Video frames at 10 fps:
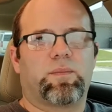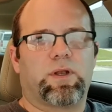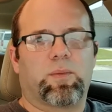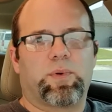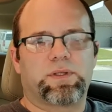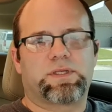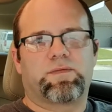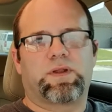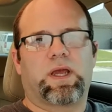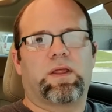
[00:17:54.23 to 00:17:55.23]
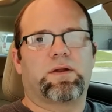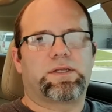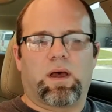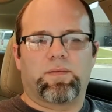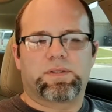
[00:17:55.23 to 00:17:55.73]
you know, putting stuff together, and
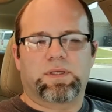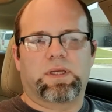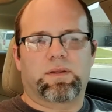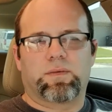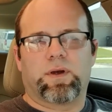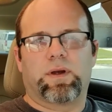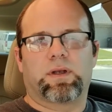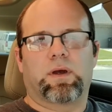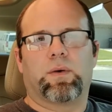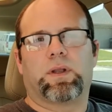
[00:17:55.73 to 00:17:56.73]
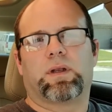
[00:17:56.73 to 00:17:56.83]
obviously get the rear end going,